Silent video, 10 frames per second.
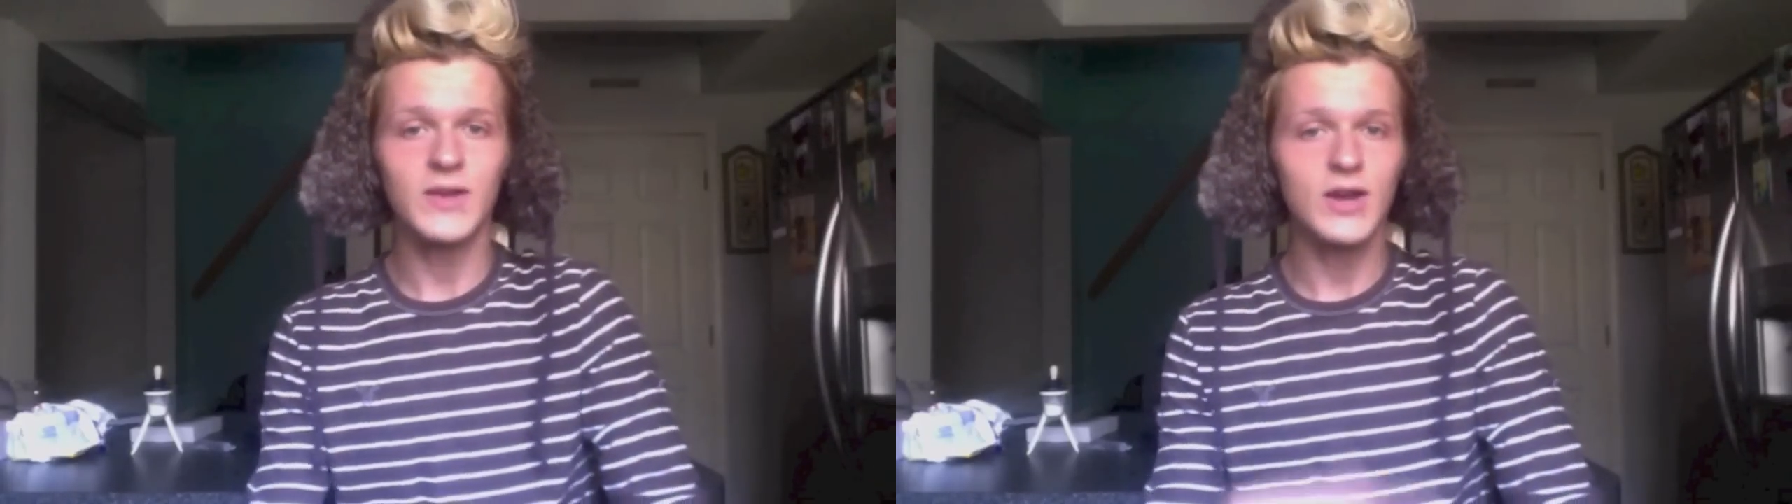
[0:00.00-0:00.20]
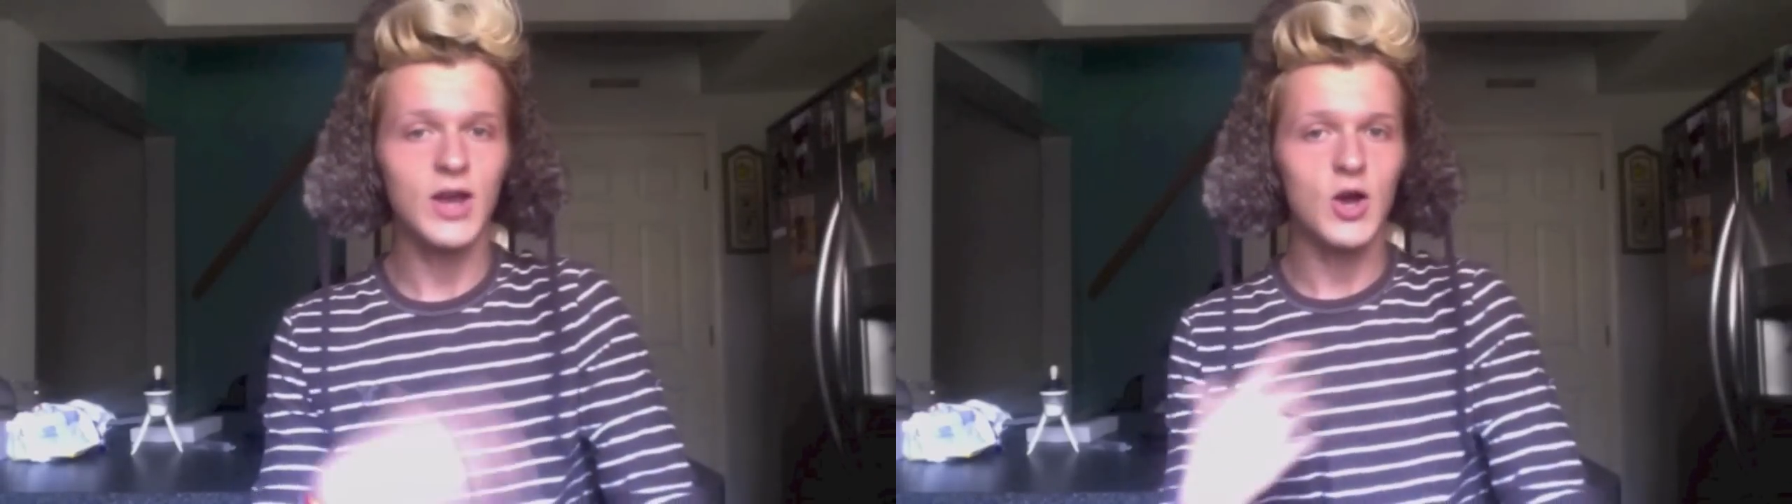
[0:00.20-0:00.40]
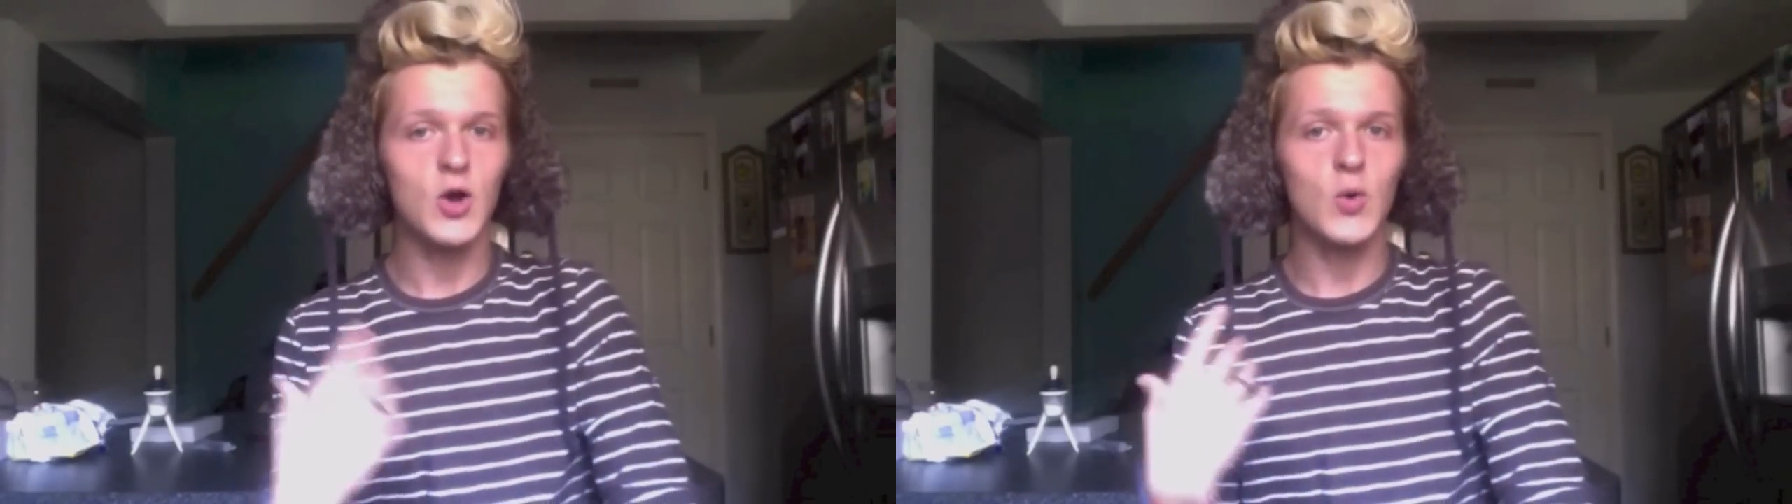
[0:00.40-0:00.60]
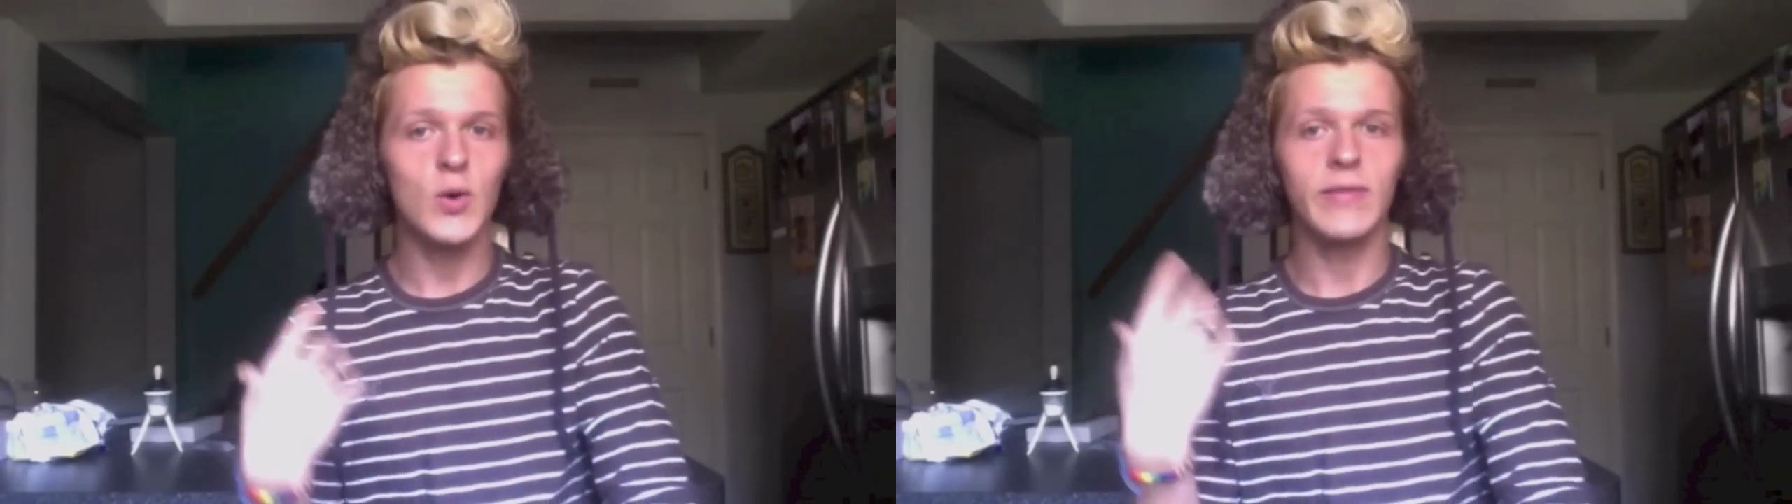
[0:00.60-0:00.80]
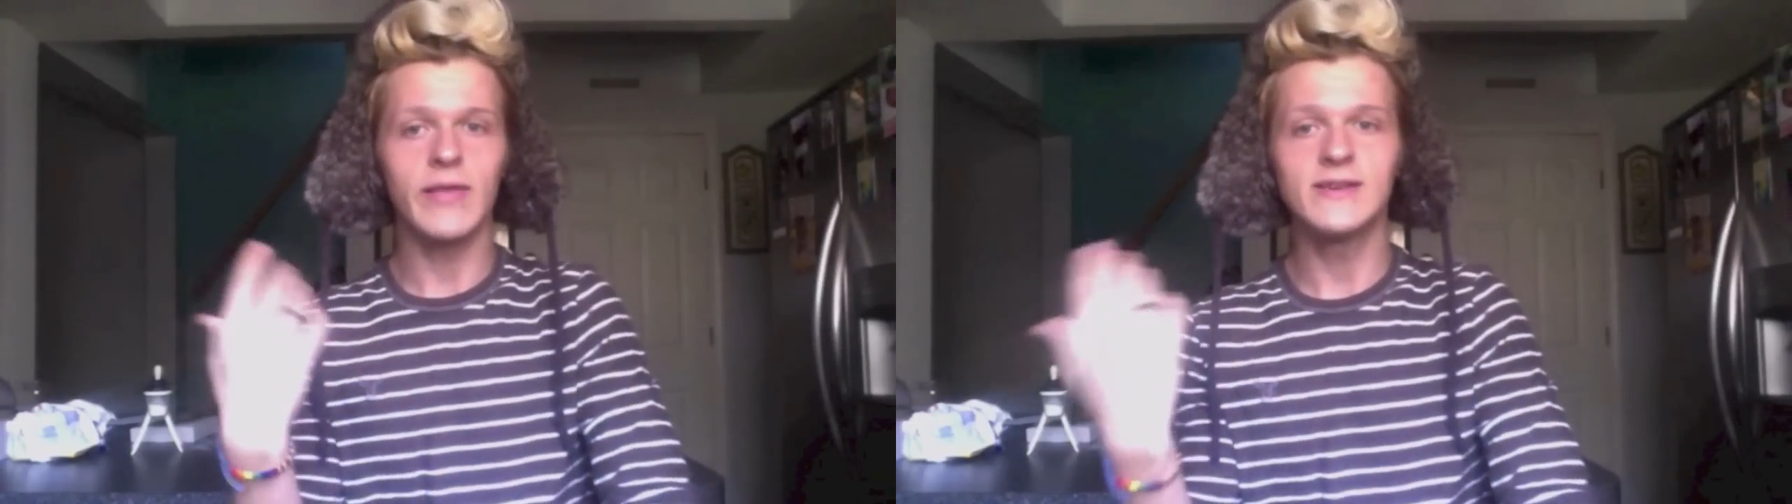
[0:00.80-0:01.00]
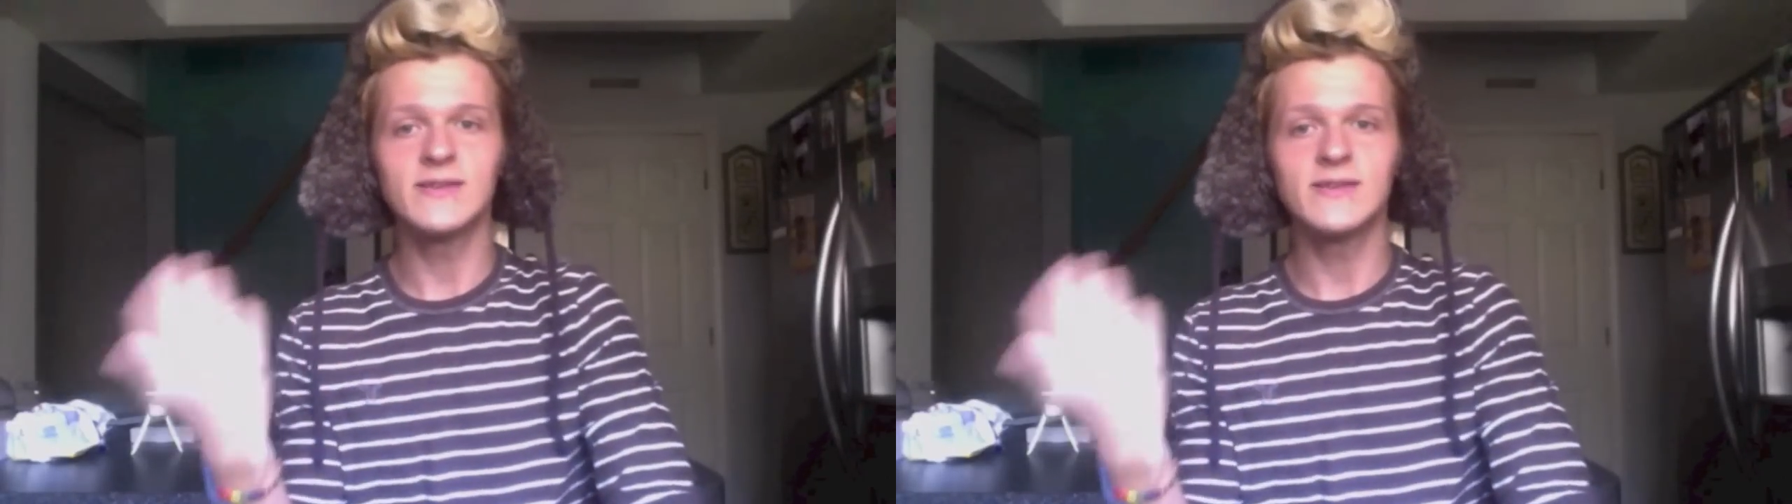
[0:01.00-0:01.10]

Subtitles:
you know, it led